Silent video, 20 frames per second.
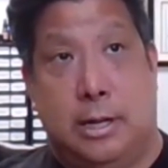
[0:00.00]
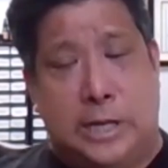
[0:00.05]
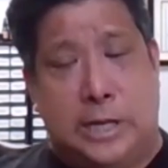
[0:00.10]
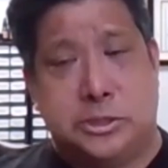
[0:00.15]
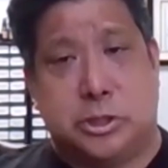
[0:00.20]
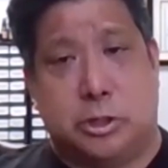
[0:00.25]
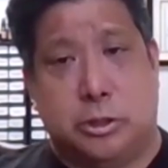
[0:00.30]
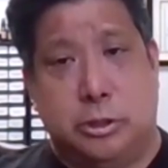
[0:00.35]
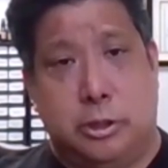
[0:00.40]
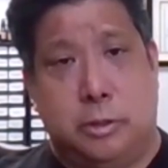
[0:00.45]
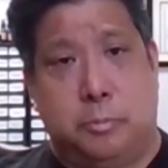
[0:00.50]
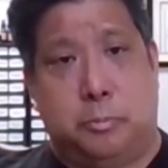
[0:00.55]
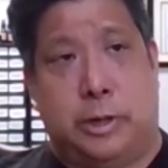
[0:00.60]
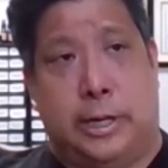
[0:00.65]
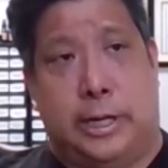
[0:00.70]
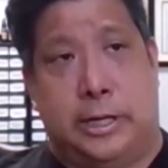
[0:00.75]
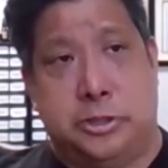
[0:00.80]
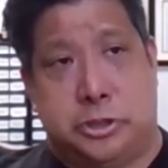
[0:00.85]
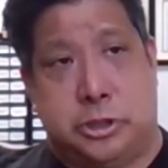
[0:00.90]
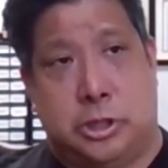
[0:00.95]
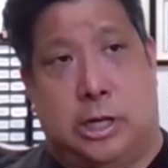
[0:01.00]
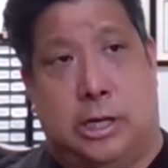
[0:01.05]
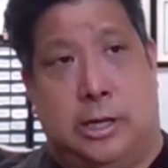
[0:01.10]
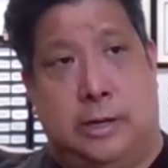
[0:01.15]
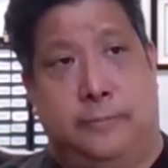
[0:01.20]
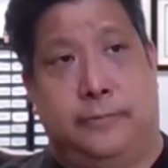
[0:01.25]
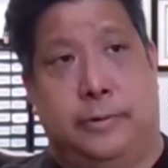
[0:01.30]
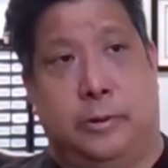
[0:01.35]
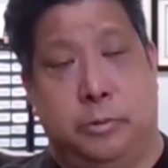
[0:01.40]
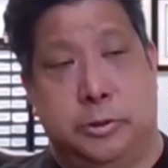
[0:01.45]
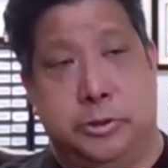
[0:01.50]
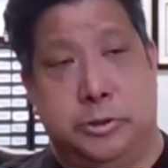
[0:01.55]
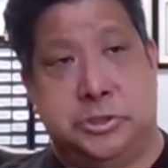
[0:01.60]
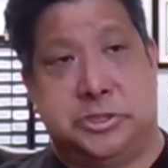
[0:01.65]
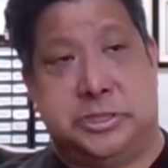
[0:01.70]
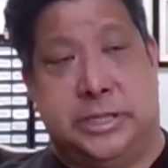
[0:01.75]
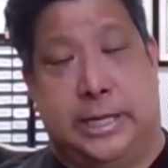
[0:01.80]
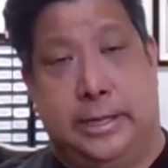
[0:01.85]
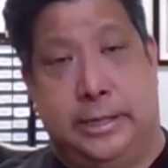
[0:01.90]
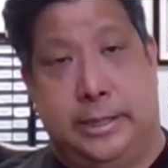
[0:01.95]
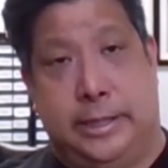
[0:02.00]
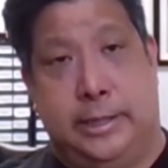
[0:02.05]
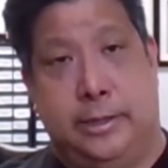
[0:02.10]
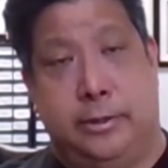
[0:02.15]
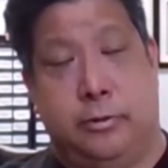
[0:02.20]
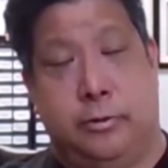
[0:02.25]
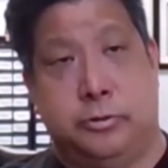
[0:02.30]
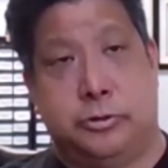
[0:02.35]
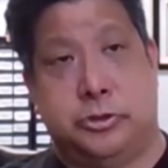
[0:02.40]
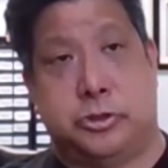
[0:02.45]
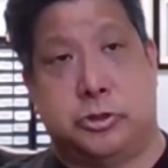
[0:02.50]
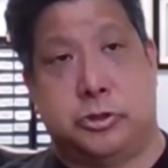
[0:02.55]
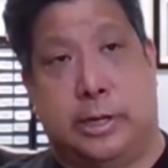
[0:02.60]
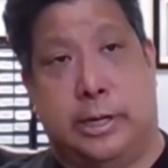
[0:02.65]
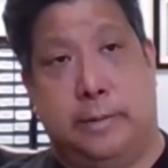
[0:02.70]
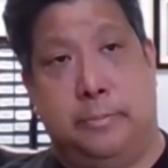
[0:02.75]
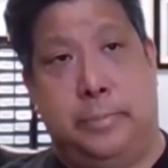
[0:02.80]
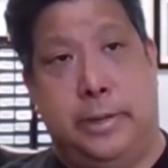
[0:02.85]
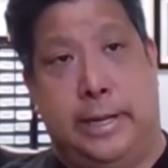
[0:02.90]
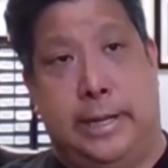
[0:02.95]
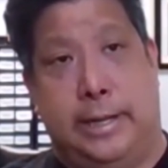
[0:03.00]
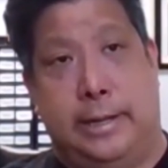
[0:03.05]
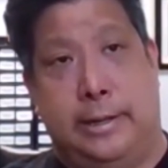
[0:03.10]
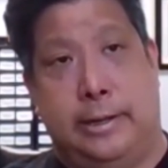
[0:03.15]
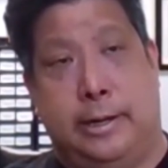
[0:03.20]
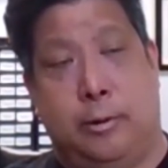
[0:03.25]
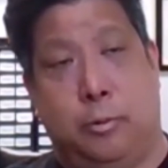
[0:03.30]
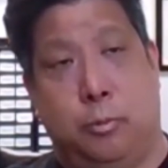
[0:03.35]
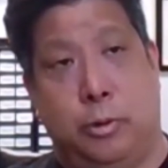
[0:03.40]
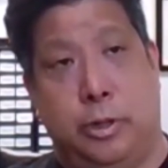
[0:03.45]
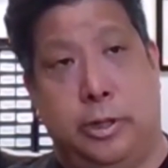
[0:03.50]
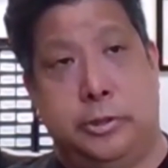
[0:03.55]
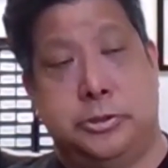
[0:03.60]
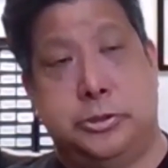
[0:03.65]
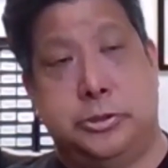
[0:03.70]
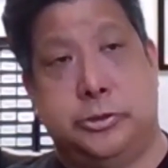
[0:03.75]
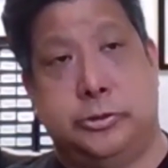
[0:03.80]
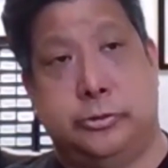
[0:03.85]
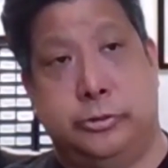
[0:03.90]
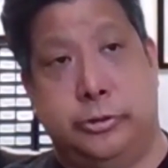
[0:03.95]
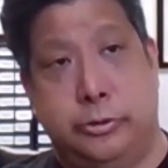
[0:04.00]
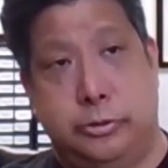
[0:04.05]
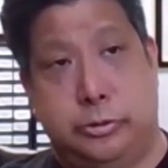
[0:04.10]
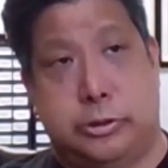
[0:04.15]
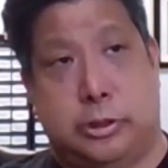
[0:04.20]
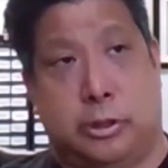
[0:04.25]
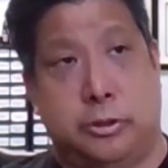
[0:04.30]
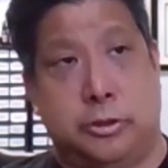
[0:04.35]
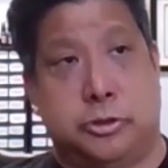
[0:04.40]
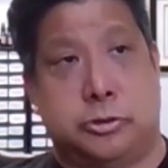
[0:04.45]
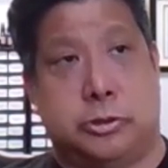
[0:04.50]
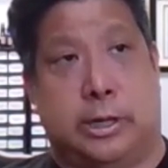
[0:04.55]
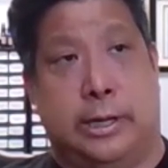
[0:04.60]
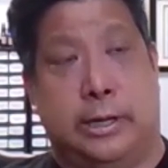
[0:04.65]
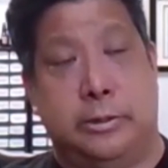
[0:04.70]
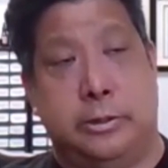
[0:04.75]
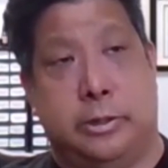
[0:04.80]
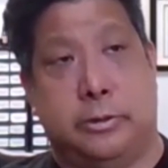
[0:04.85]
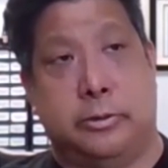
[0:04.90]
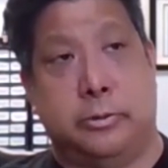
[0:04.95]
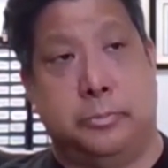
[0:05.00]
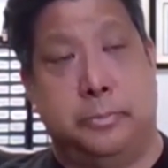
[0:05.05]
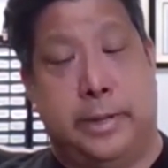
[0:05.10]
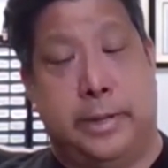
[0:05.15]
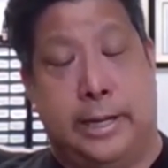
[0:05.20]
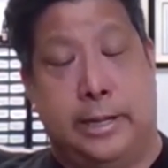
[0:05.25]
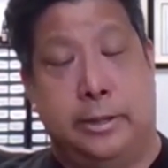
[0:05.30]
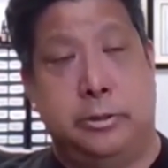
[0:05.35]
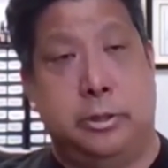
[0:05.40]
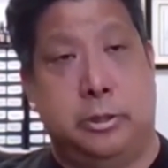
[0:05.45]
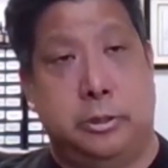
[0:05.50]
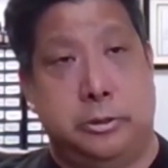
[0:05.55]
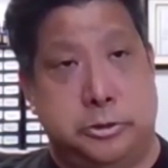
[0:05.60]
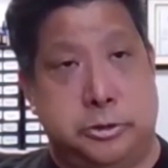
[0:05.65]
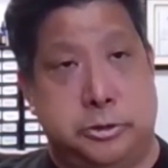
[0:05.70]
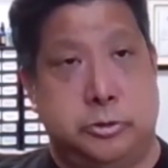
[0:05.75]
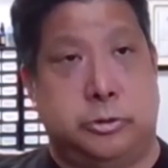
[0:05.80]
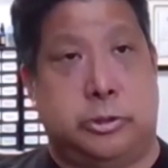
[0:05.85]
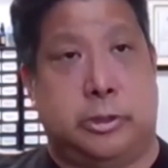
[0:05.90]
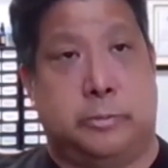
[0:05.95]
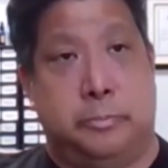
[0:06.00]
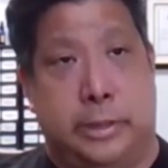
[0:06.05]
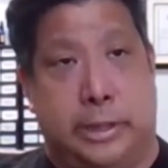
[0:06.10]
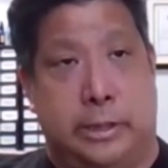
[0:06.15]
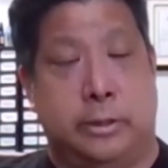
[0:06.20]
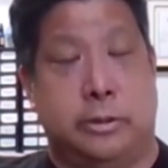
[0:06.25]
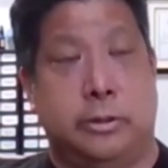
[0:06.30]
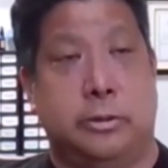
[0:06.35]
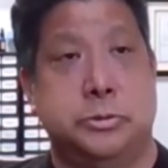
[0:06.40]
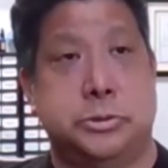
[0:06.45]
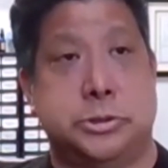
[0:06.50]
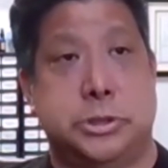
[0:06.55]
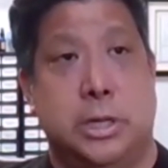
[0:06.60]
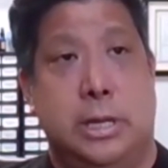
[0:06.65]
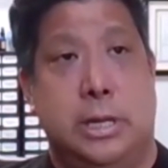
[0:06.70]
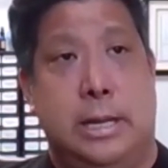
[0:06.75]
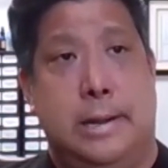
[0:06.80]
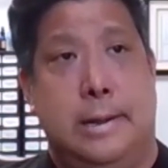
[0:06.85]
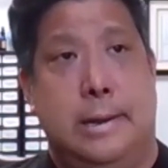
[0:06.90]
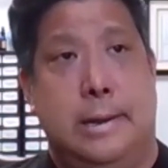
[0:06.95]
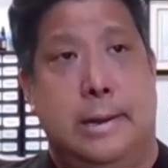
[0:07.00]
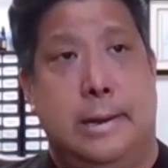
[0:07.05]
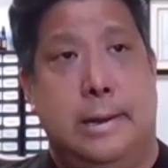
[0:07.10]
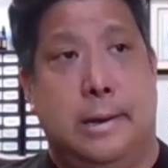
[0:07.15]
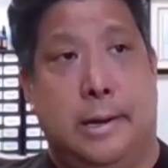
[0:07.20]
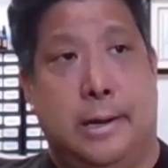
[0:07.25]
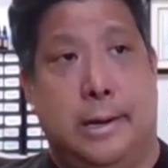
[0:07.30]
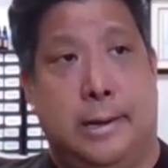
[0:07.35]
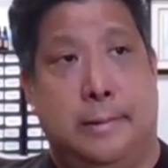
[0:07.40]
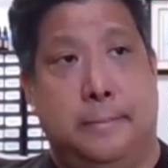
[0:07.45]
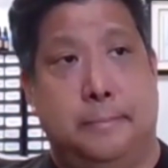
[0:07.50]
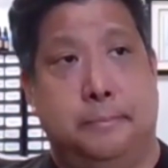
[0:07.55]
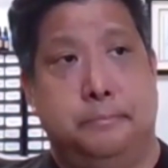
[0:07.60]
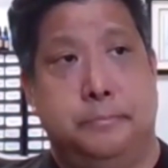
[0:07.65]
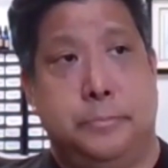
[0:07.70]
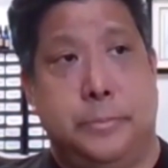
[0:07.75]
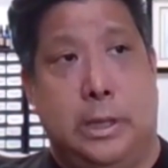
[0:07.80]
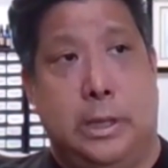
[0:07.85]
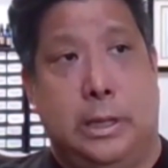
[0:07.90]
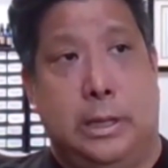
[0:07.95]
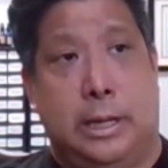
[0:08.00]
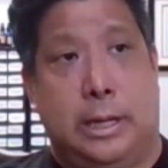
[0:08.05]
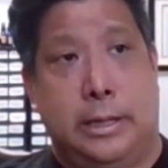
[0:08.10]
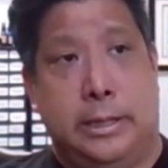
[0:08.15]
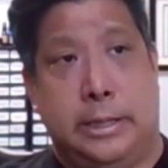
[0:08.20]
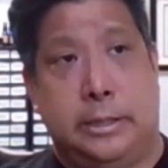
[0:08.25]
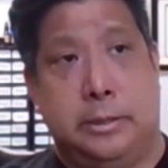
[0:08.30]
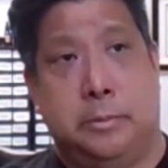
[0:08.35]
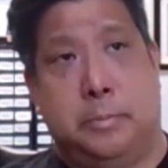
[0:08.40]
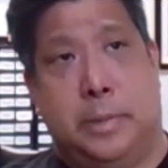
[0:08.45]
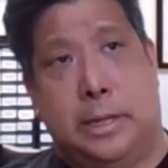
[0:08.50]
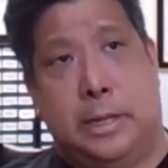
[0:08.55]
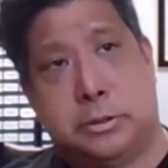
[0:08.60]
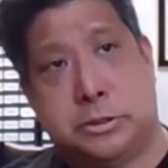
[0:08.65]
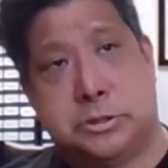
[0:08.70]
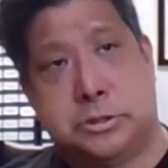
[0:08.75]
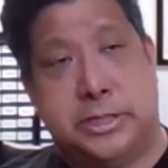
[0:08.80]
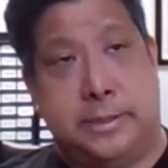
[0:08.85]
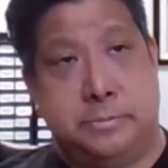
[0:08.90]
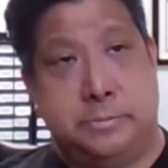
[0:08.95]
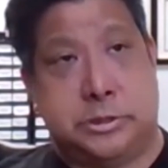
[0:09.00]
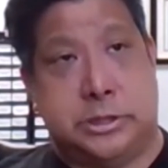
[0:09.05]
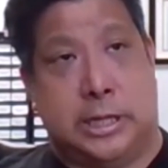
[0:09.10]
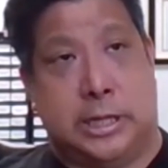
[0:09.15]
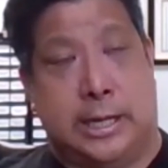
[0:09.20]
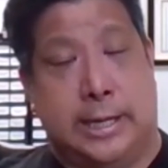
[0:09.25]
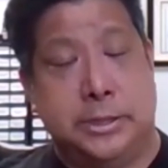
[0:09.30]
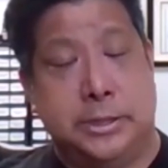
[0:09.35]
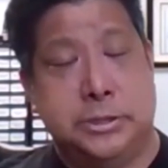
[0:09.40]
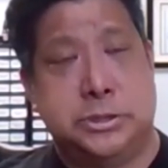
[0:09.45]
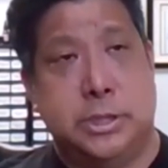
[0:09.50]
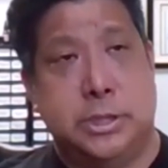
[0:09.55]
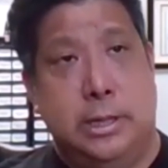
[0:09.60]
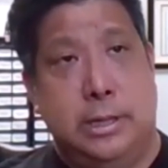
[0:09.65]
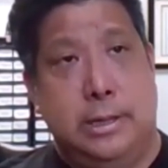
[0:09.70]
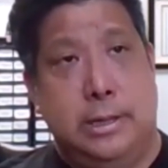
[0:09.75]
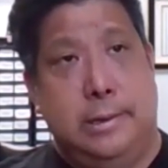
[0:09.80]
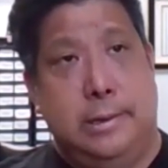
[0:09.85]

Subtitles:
I started to branch off. I went to San Diego to try a bed and I went to Utah to try another bed, two competitors, um, again, about the same size.